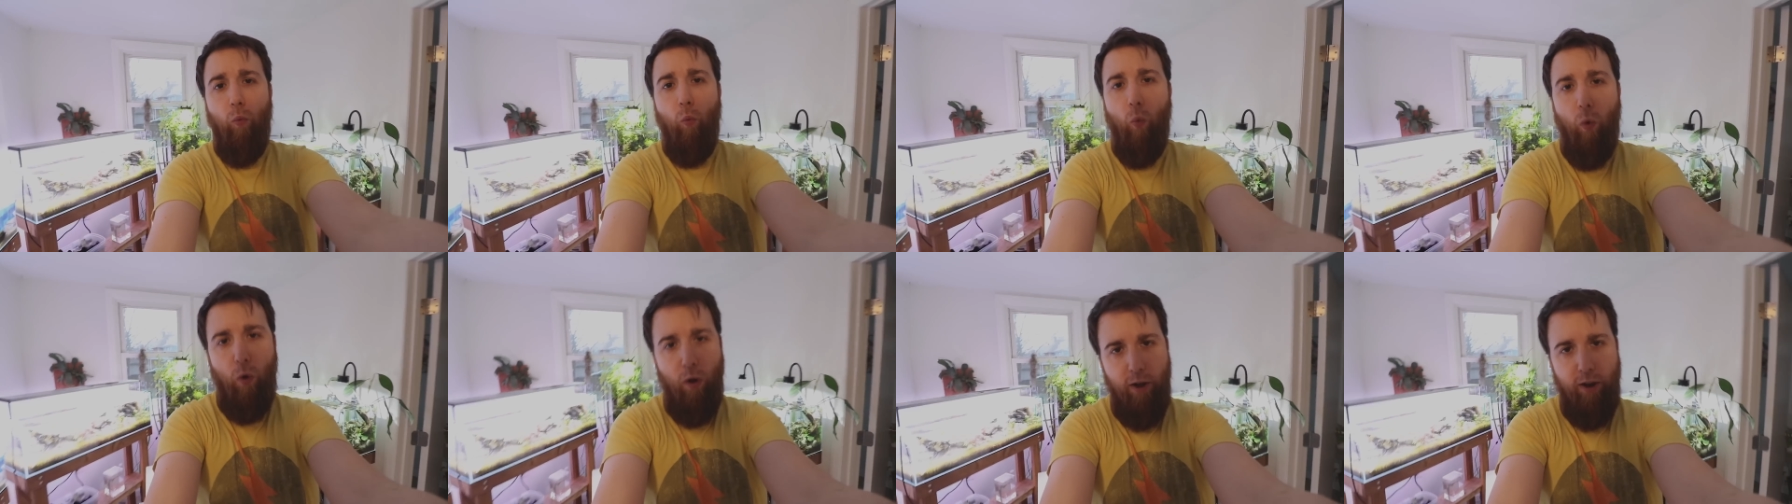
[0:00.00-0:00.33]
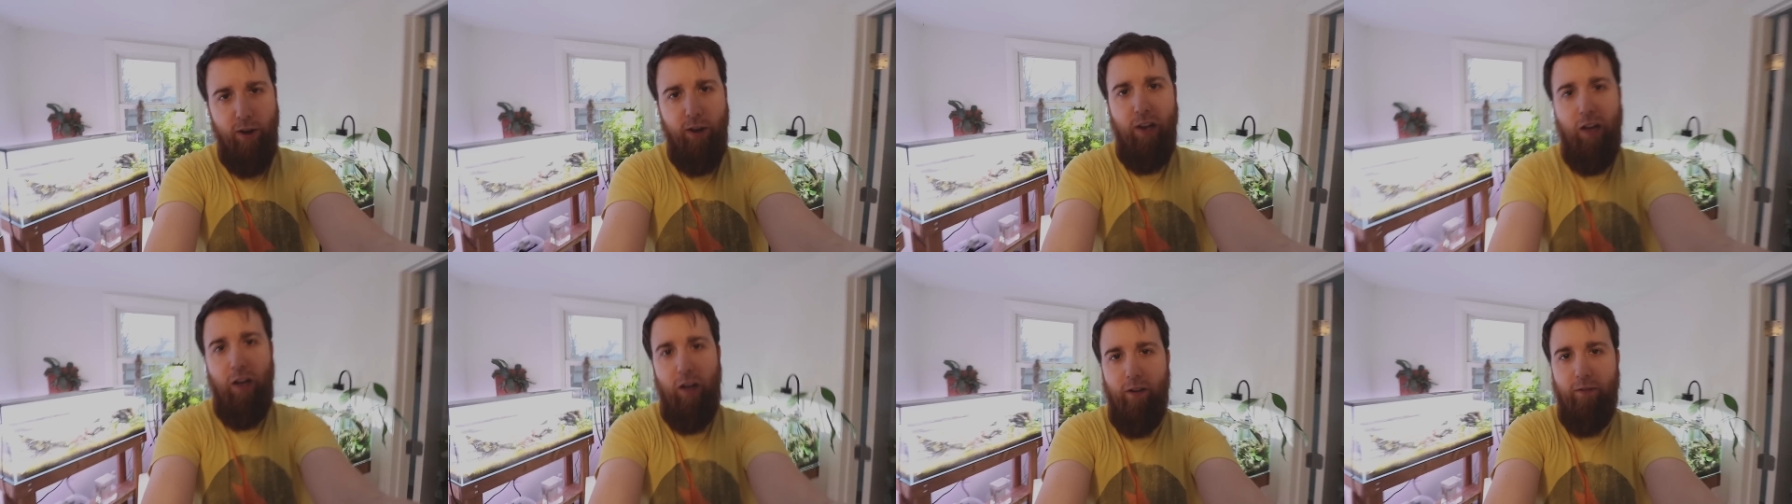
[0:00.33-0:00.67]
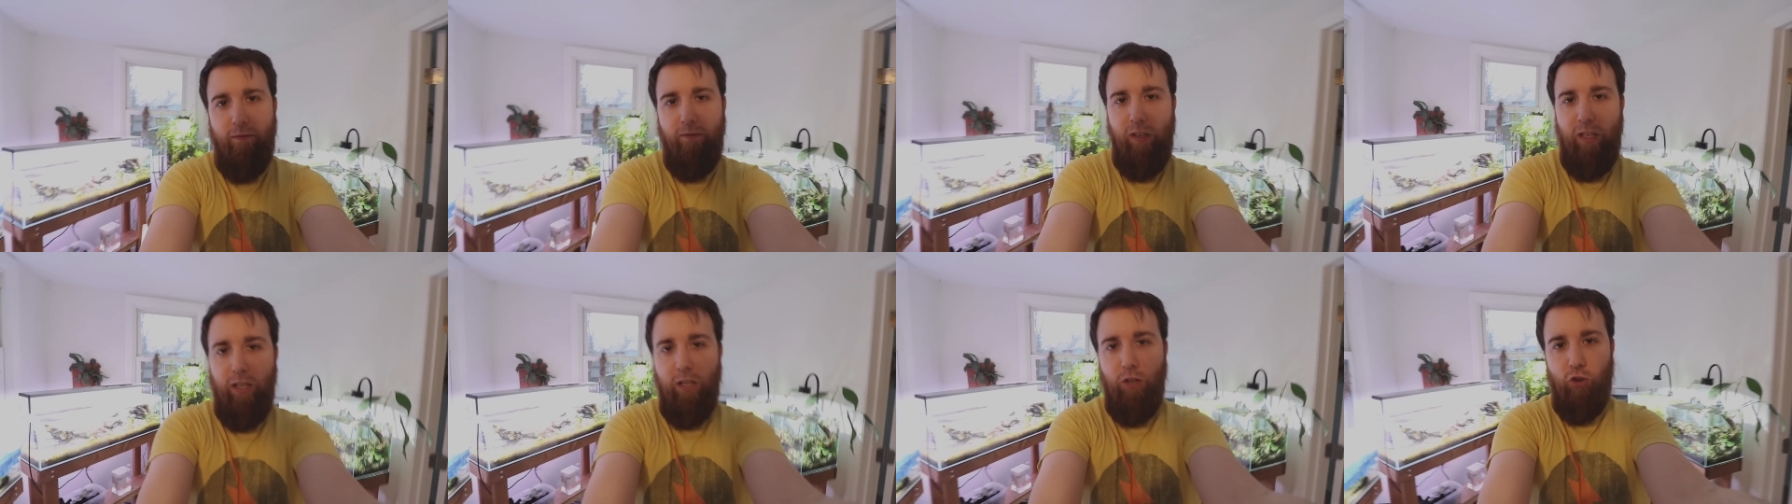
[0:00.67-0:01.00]
one
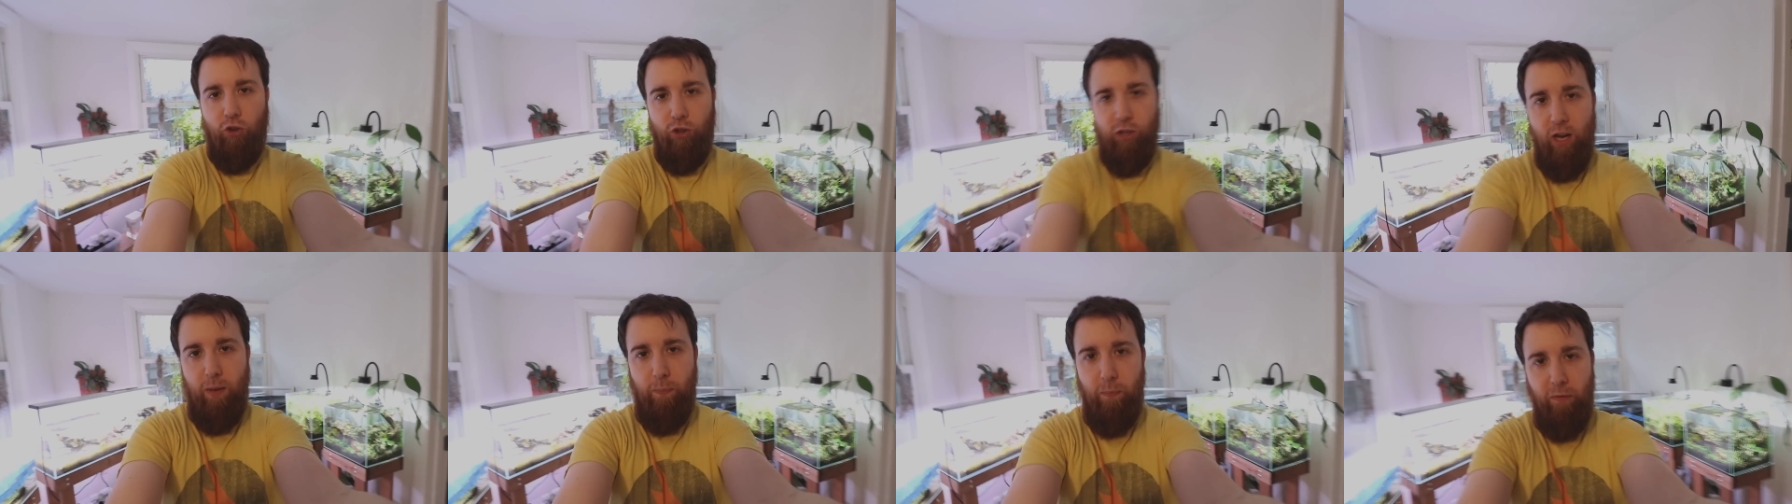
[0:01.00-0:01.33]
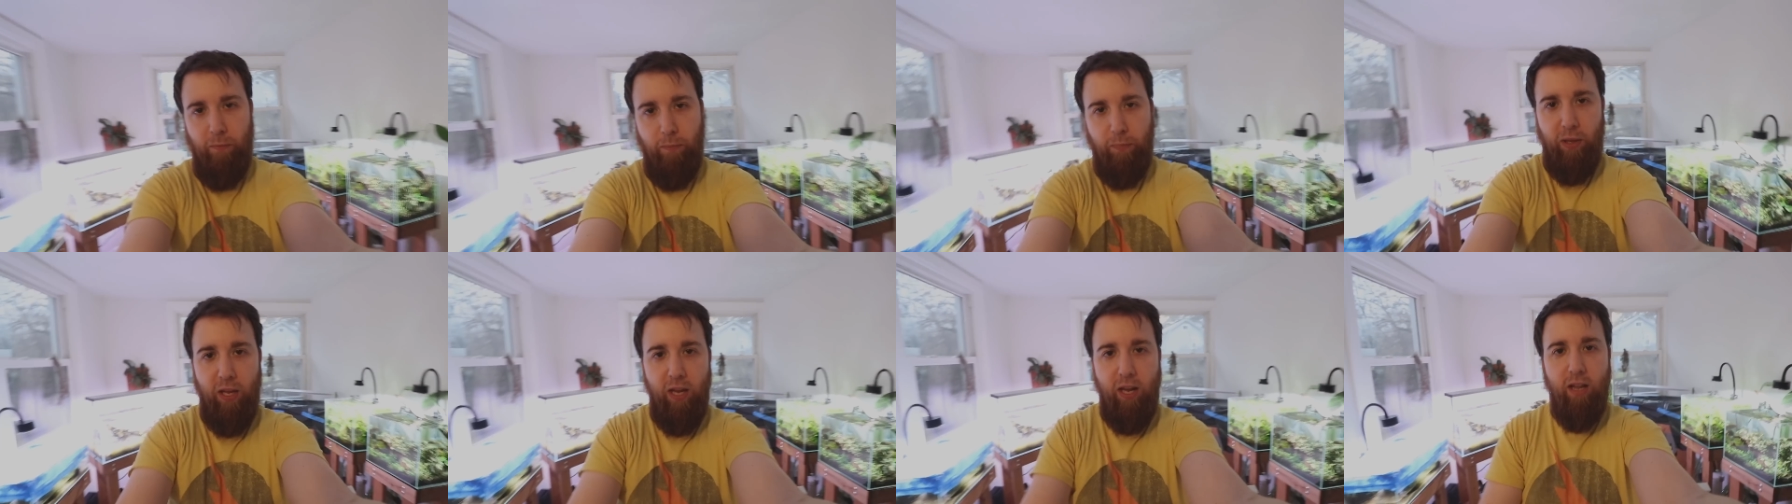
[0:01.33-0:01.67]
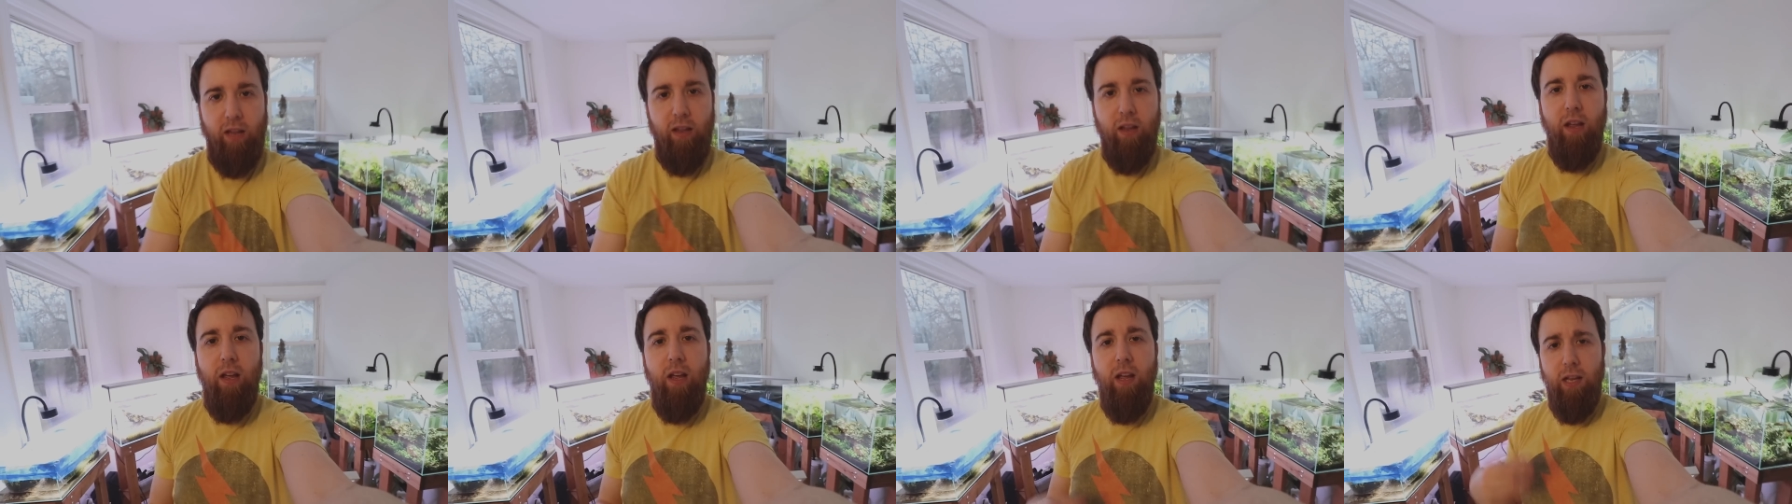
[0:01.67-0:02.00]
of each type of
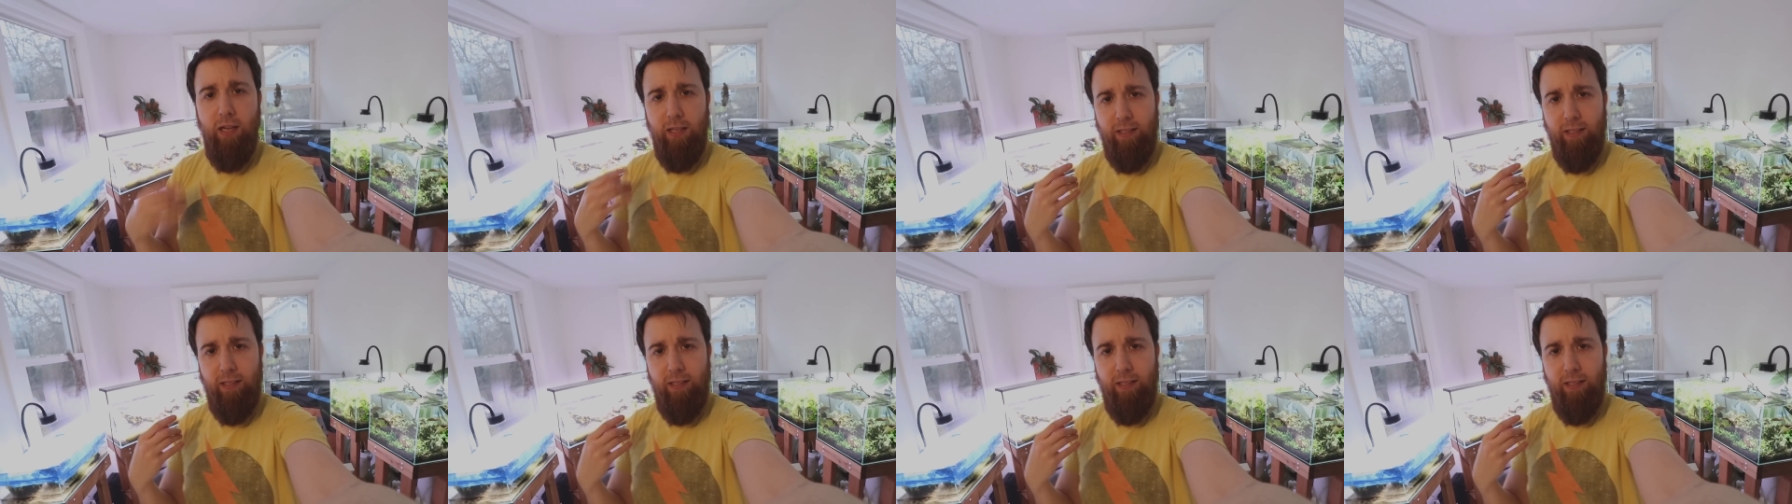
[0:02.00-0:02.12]
plant,